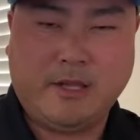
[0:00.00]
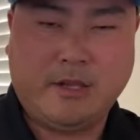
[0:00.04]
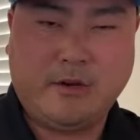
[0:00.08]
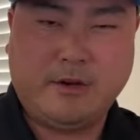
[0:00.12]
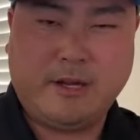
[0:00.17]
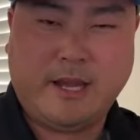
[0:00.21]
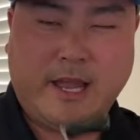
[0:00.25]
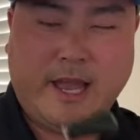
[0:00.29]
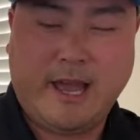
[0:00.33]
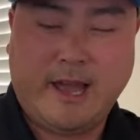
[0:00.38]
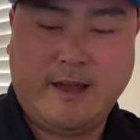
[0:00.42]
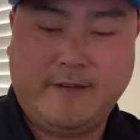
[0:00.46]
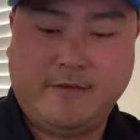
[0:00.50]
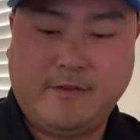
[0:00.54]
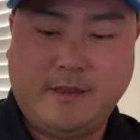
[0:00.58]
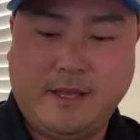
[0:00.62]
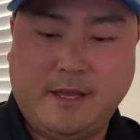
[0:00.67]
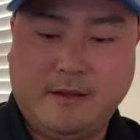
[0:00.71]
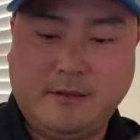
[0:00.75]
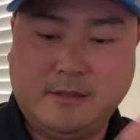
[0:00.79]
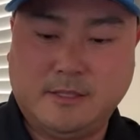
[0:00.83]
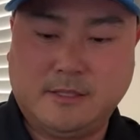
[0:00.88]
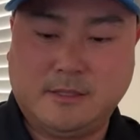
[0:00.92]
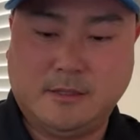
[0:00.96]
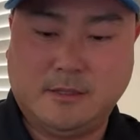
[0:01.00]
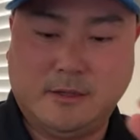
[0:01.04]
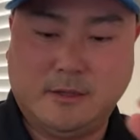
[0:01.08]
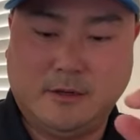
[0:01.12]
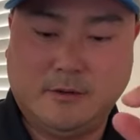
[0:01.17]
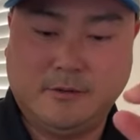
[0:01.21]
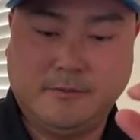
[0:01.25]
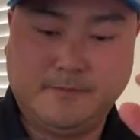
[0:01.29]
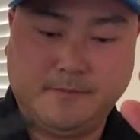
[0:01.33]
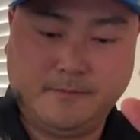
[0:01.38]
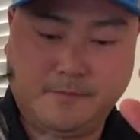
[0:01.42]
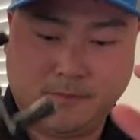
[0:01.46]
a year and a half now,
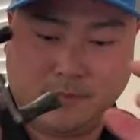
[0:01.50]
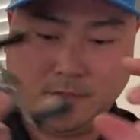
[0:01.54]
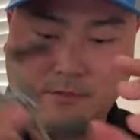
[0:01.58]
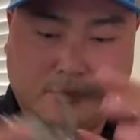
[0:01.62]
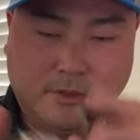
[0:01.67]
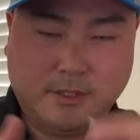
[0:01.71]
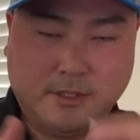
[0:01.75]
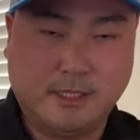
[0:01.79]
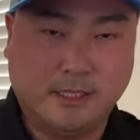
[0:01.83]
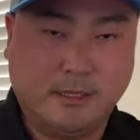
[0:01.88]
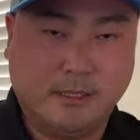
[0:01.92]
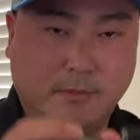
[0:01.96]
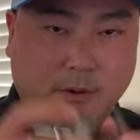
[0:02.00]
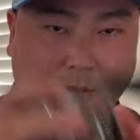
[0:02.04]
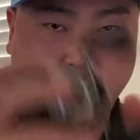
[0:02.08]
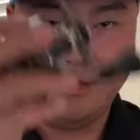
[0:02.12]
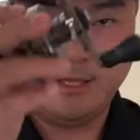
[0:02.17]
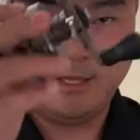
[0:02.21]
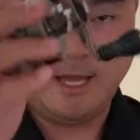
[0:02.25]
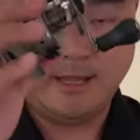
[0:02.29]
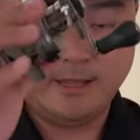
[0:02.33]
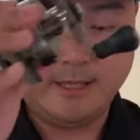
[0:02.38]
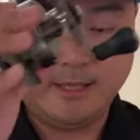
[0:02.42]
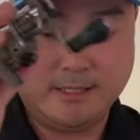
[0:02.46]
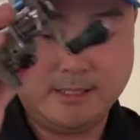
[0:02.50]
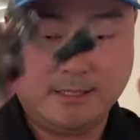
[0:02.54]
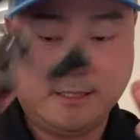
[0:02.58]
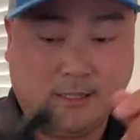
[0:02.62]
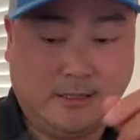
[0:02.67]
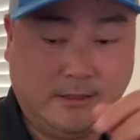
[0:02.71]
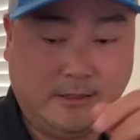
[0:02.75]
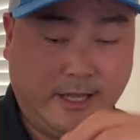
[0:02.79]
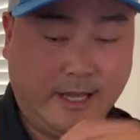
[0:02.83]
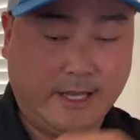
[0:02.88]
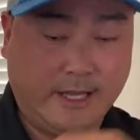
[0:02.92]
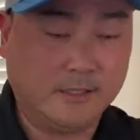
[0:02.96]
so we'll see. But yeah, this is
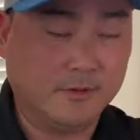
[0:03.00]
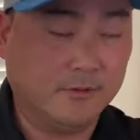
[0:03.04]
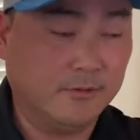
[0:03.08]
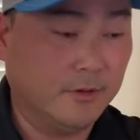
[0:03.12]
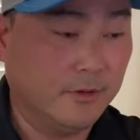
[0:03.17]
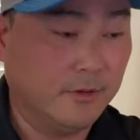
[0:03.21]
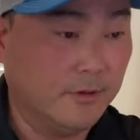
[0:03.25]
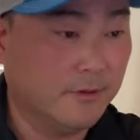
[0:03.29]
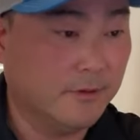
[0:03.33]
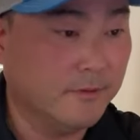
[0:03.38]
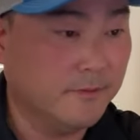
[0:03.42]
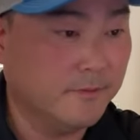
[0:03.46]
a nice reel.